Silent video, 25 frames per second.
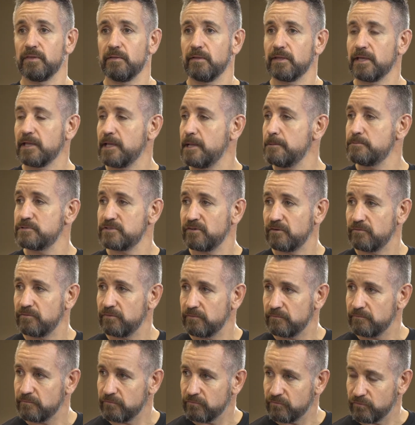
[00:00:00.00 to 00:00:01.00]
heaps of
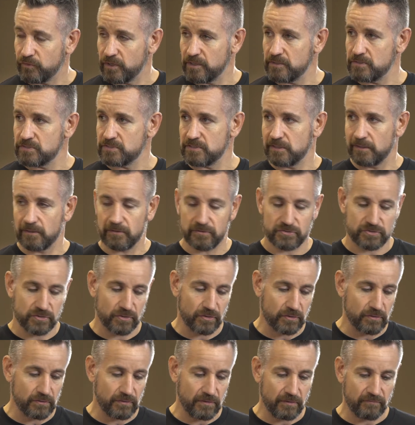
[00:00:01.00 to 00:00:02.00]
friends in our
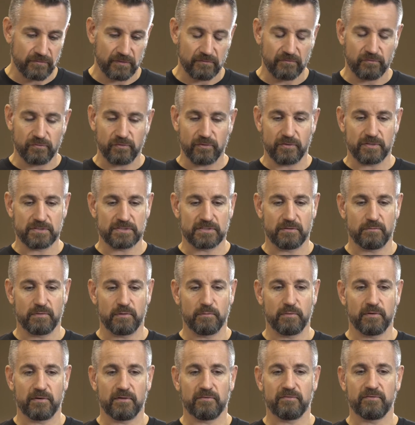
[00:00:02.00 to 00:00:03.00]
circle of influence, and we
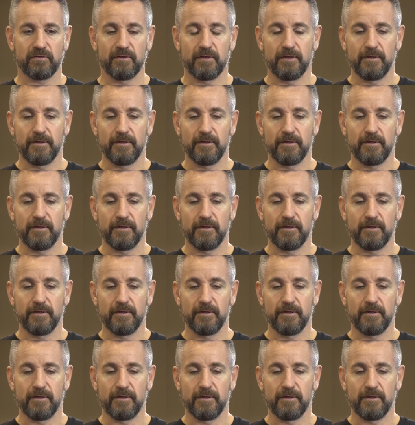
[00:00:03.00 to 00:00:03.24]
would have